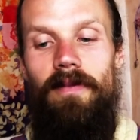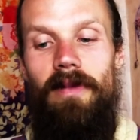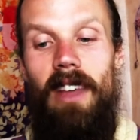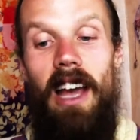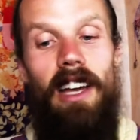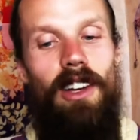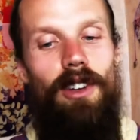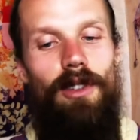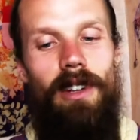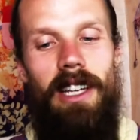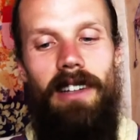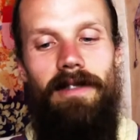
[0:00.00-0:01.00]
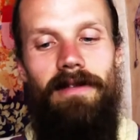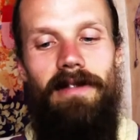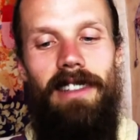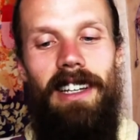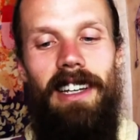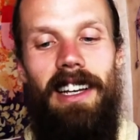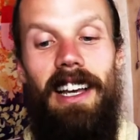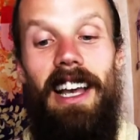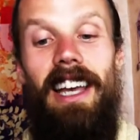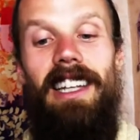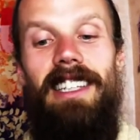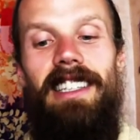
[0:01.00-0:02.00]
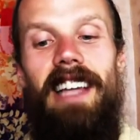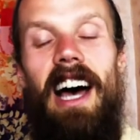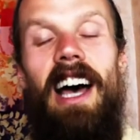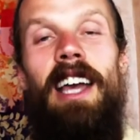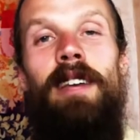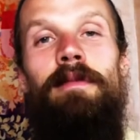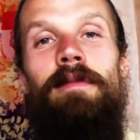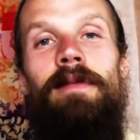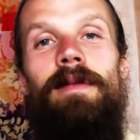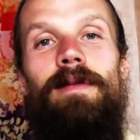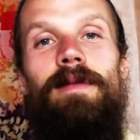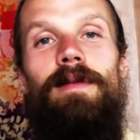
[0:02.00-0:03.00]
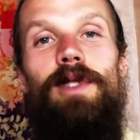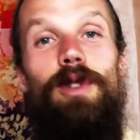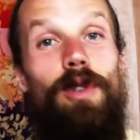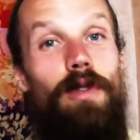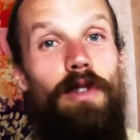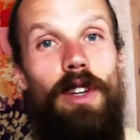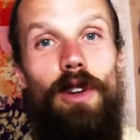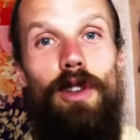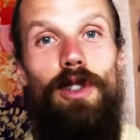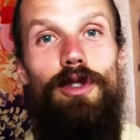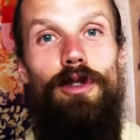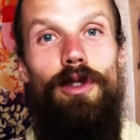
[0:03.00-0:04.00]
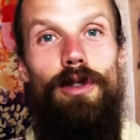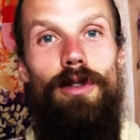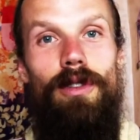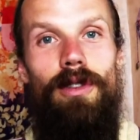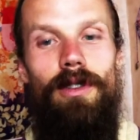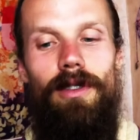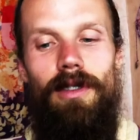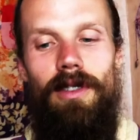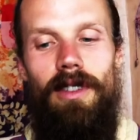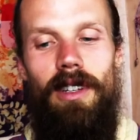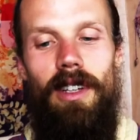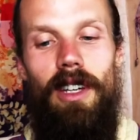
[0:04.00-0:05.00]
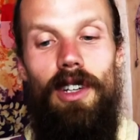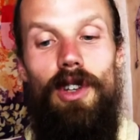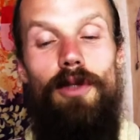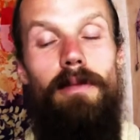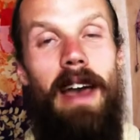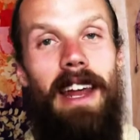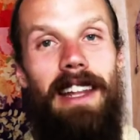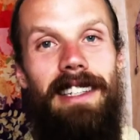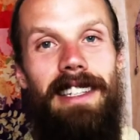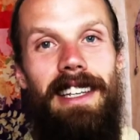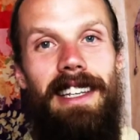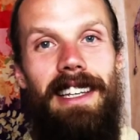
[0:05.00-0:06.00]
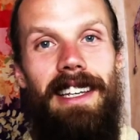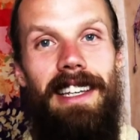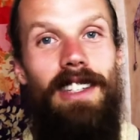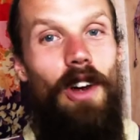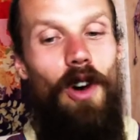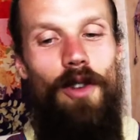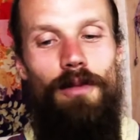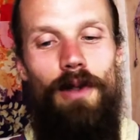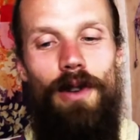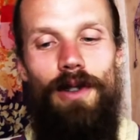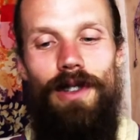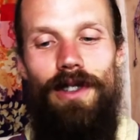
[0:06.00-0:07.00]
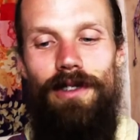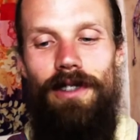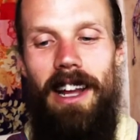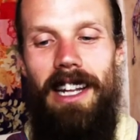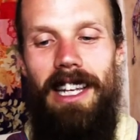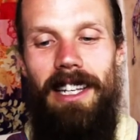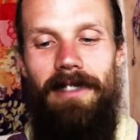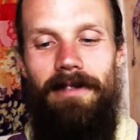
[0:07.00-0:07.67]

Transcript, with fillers: I agree. It is time to reveal the truth. Humanity is almost ready.